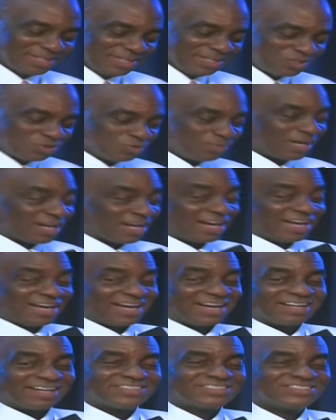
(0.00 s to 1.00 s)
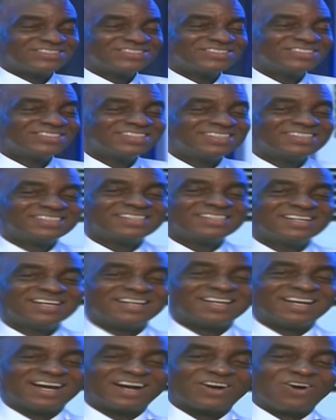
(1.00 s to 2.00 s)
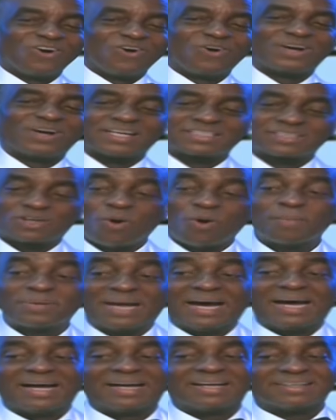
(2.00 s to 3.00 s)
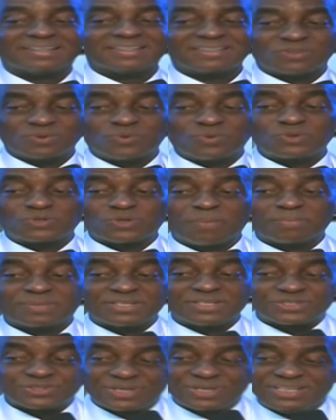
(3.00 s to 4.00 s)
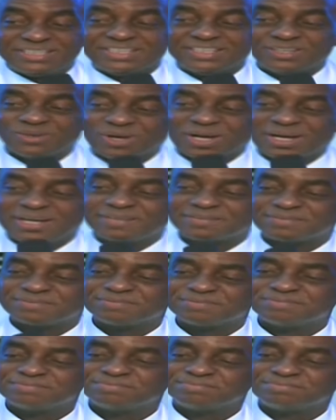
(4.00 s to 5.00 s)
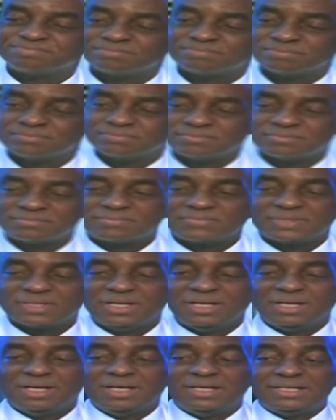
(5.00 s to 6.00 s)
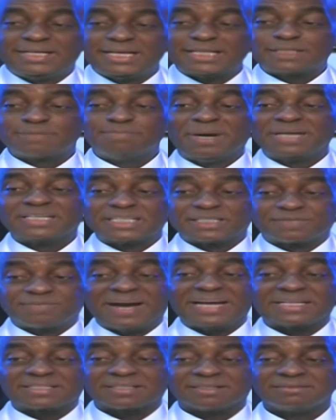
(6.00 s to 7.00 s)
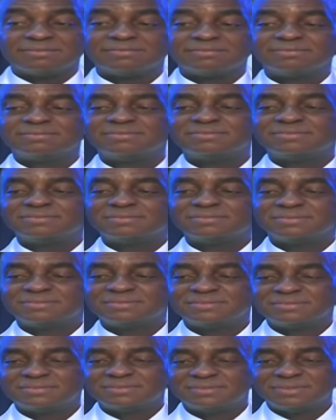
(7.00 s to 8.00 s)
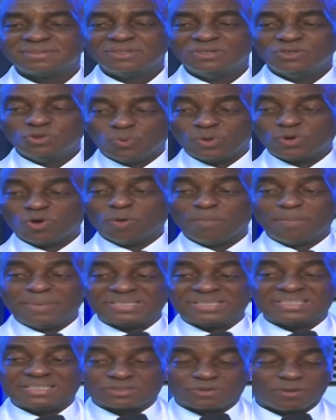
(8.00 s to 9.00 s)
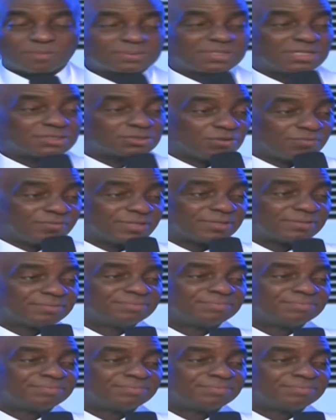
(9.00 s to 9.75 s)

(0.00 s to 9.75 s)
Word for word: To be clear that God has come down to do something strange in your life. This month is vital. You will not miss the substance of it.